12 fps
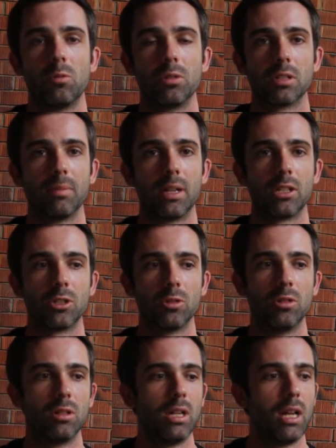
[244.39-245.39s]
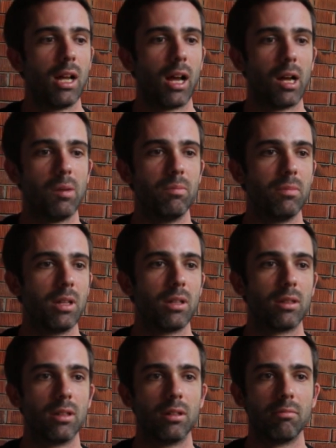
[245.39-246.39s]
want to make sure
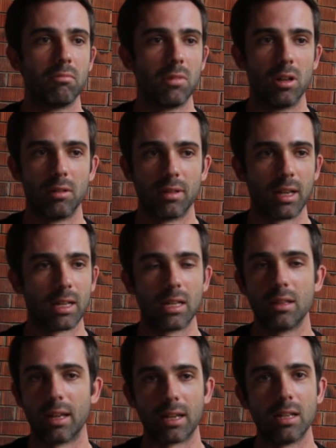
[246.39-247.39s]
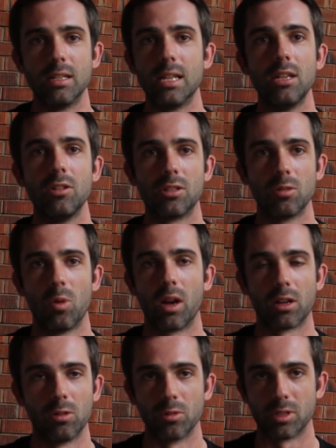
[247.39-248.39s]
that that continues to
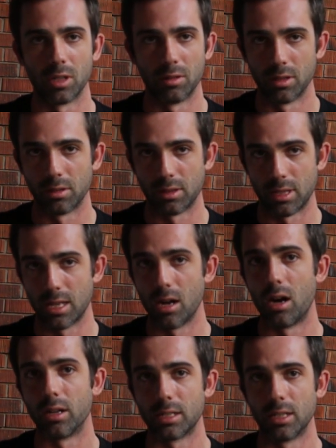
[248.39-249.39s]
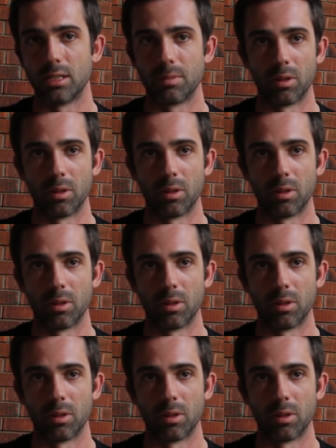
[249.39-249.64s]
work, and also that the artists,